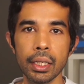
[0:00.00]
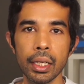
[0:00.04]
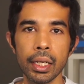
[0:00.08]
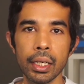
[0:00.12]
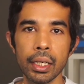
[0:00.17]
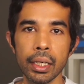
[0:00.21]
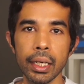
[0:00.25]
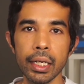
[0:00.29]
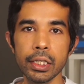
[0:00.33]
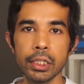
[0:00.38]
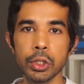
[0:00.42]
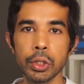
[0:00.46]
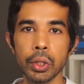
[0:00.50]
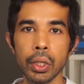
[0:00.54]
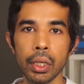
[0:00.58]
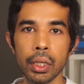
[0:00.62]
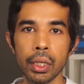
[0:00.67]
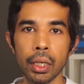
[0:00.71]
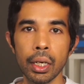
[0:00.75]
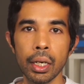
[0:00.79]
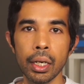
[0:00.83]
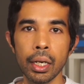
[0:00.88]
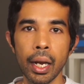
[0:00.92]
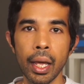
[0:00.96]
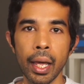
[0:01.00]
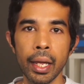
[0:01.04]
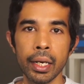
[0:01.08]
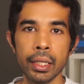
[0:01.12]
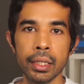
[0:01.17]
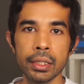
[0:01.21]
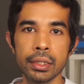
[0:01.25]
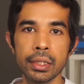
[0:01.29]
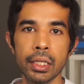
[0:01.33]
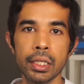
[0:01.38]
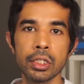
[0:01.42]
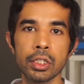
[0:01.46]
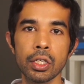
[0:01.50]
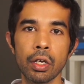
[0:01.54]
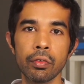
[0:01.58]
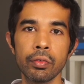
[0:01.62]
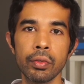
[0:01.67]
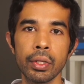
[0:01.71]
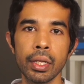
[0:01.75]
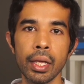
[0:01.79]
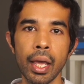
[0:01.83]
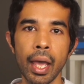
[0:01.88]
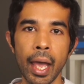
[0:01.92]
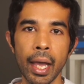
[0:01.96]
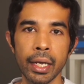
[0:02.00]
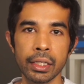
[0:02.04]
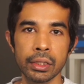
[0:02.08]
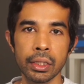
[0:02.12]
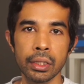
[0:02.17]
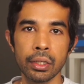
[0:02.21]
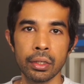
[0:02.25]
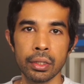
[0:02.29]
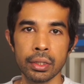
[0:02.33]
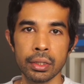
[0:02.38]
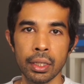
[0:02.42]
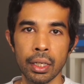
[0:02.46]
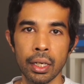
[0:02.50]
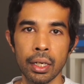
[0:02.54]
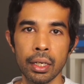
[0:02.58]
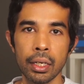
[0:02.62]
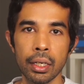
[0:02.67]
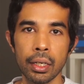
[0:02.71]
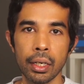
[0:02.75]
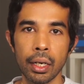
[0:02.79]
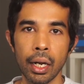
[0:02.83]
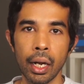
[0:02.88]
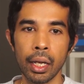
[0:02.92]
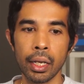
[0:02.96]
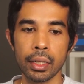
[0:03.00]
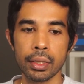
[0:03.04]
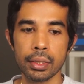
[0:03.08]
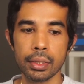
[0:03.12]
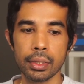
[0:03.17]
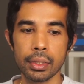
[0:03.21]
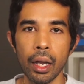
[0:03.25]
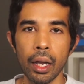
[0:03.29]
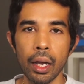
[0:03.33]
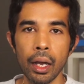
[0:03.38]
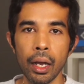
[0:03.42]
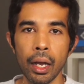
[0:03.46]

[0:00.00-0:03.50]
it needs to return an instance of the ActionResult class.